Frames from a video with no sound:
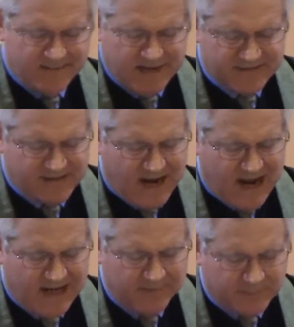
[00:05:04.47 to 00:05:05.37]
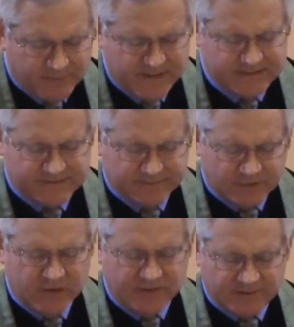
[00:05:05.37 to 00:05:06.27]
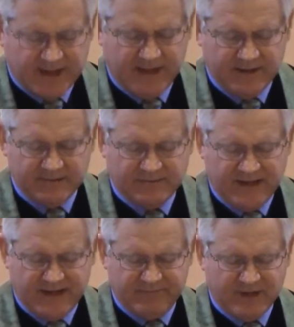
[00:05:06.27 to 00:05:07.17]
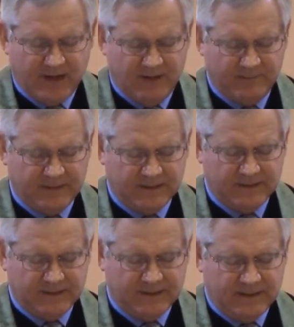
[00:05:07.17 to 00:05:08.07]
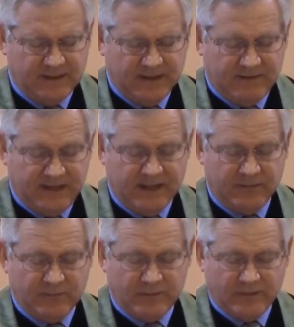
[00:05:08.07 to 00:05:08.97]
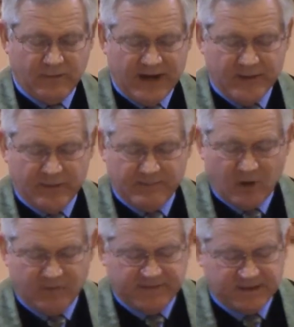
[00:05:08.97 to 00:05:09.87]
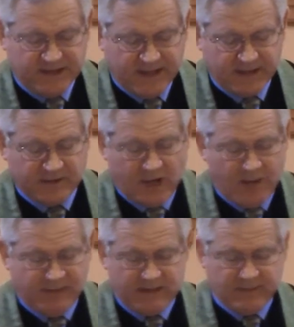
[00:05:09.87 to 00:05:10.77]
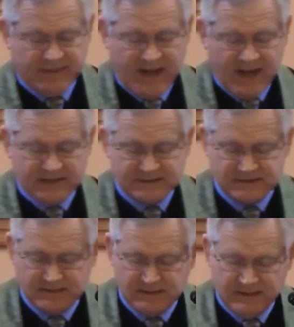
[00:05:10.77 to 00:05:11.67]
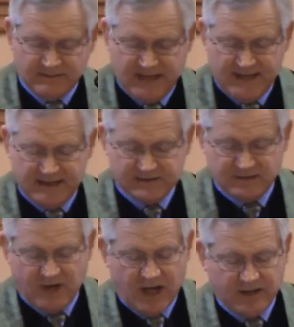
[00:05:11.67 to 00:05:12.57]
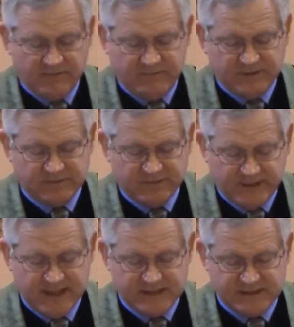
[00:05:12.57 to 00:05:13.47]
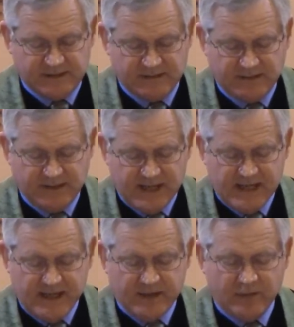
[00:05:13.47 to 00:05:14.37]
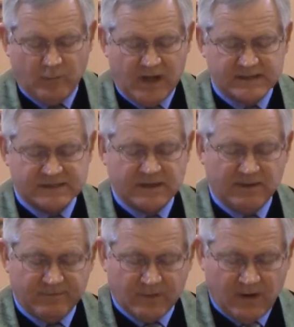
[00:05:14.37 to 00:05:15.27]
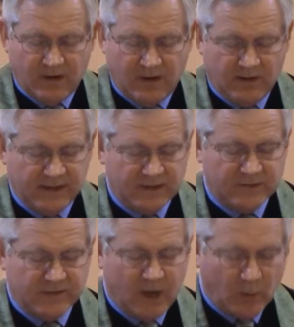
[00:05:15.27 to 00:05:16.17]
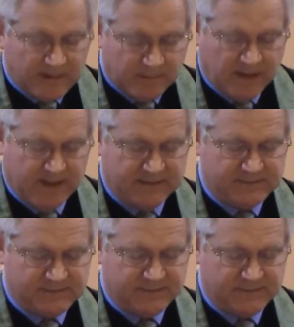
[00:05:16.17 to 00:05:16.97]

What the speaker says: as a high priest of the good things that have come, Then through the greater and perfect tent, not made with hands, that is, not of this creation, he entered once for all into the holy place,